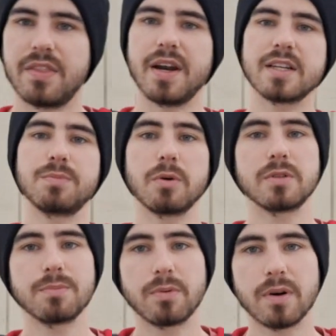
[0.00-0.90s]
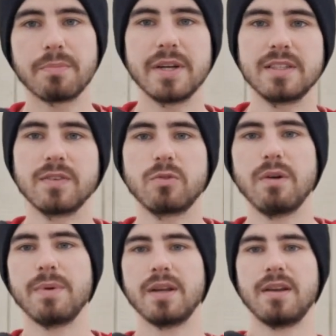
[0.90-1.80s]
The next most important piece of
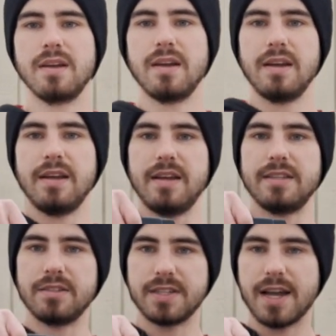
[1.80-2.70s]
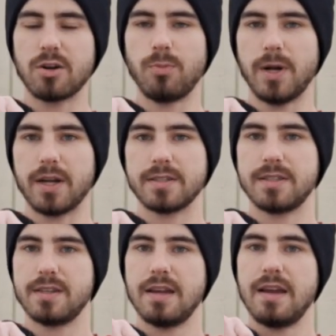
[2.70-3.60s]
equipment is your tackle
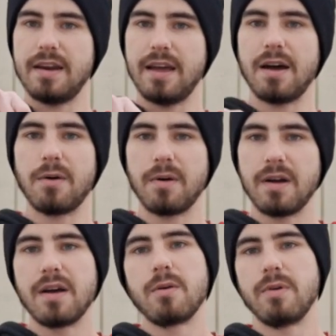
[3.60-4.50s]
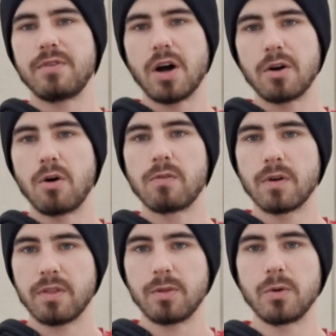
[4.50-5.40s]
box. Now, we've gone
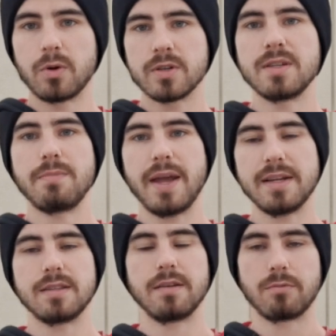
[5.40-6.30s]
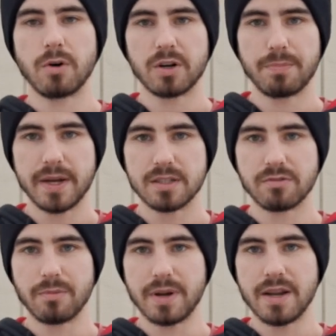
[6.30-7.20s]
over the lures and baits that have worked best
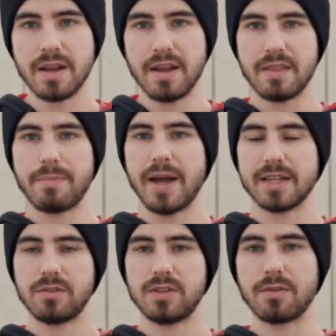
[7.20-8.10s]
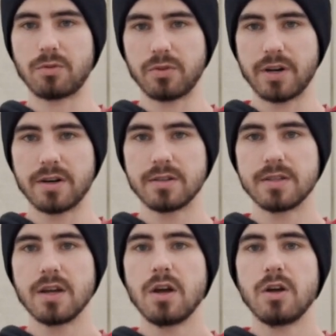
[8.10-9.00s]
for me in the past several
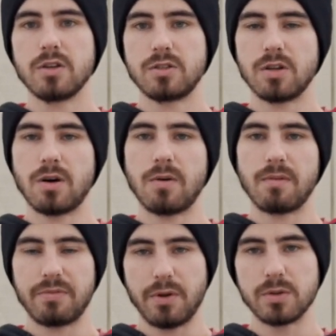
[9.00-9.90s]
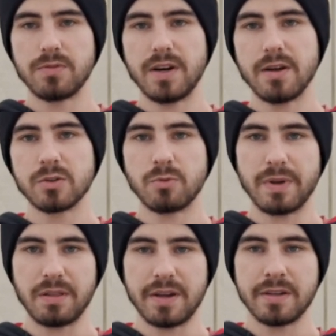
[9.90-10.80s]
years, so those videos will
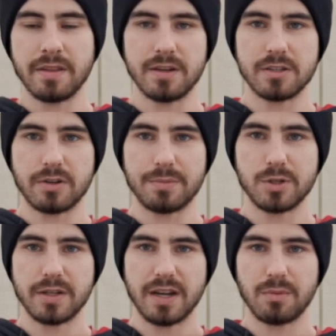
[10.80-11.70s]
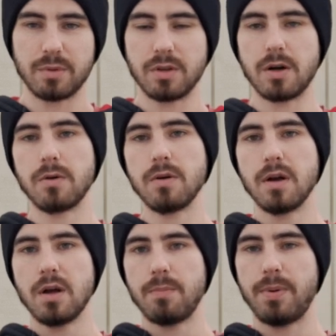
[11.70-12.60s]
be linked in the description down below.
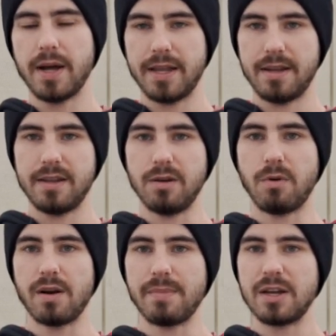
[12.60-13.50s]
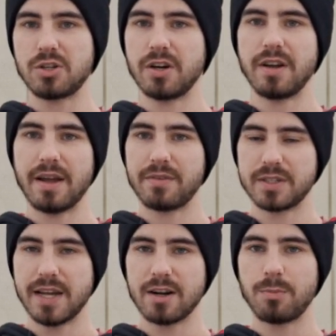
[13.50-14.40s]
But you want to make sure you have your
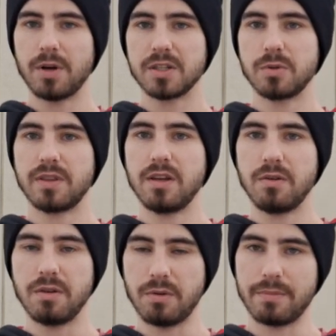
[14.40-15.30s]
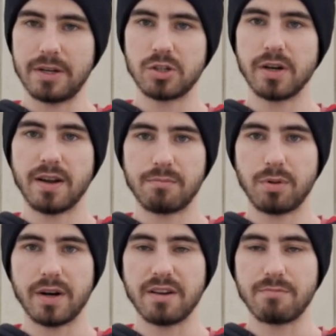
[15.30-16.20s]
tackle box with you. You want to make sure you have
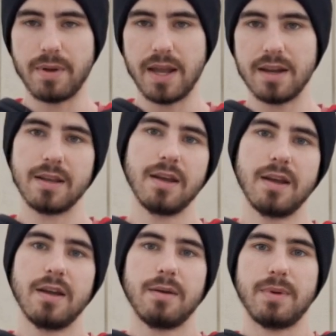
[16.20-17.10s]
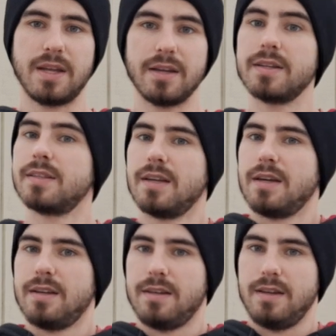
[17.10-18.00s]
plenty of bait, because
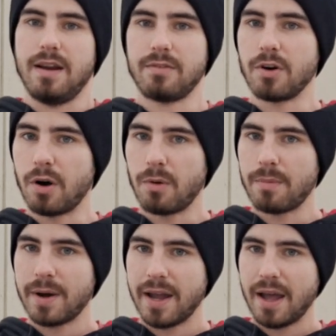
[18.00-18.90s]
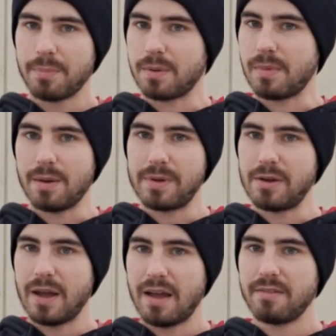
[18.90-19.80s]
you never know what might happen. Maybe
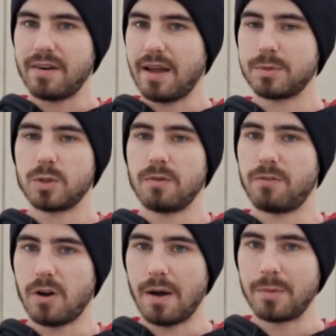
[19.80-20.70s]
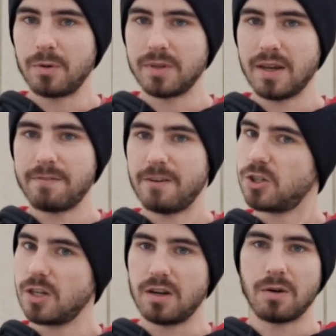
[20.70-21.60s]
you have an absolutely phenomenal day of
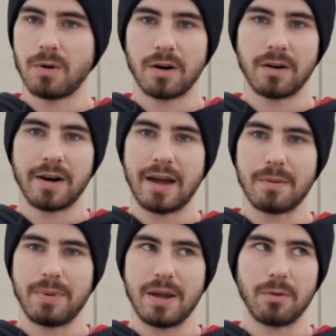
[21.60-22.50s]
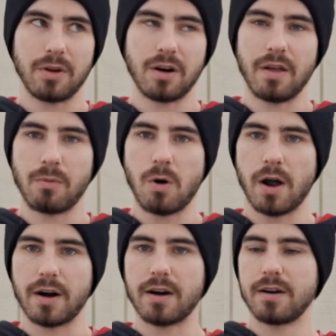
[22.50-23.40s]
fishing. You don't want to run out of bait while you're on the
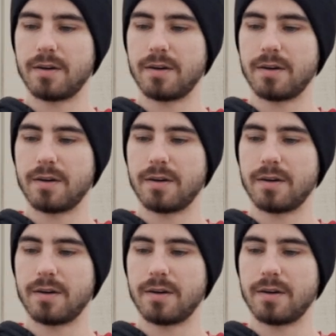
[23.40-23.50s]
water.